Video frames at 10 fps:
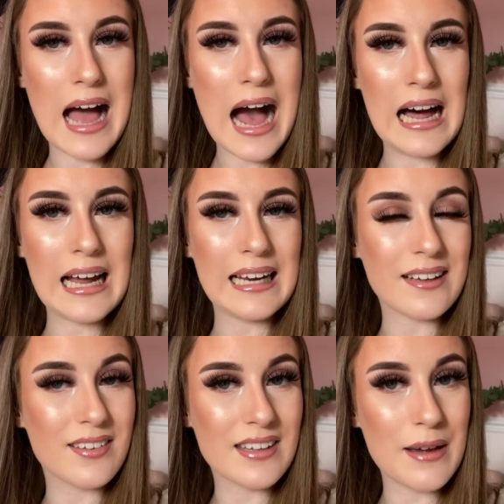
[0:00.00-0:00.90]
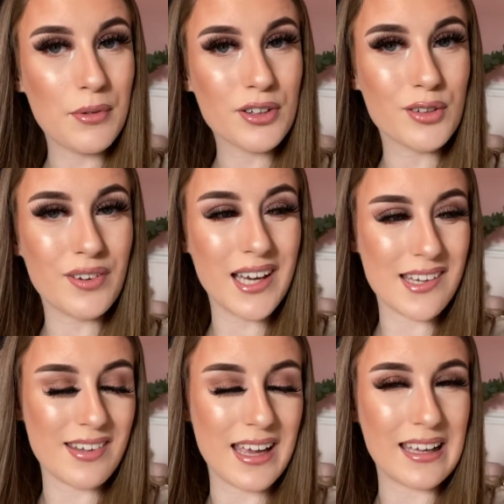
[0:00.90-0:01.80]
I, I like to stay
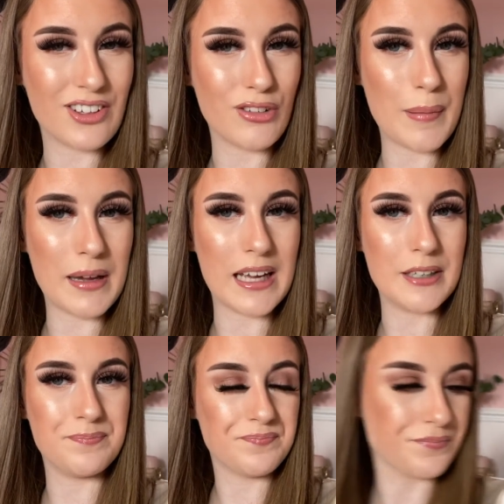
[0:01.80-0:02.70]
motivated, you know what I mean?